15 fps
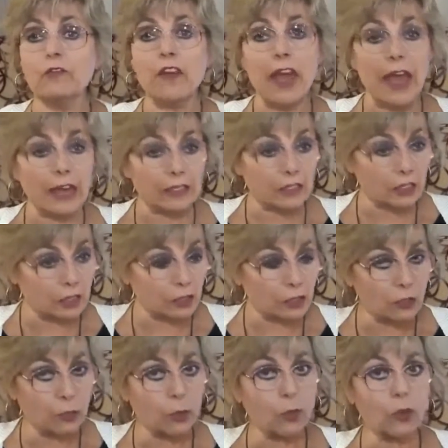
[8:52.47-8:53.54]

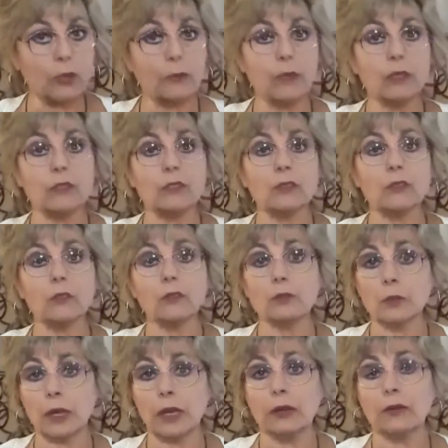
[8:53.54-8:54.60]
vast
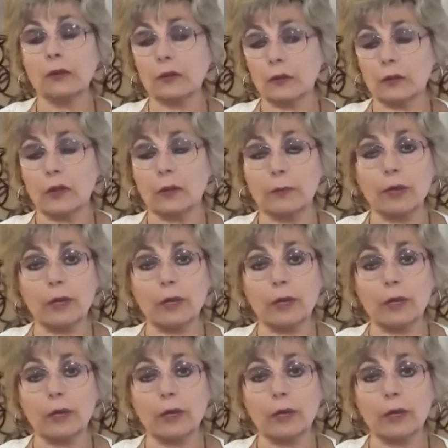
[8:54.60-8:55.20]
deployment throughout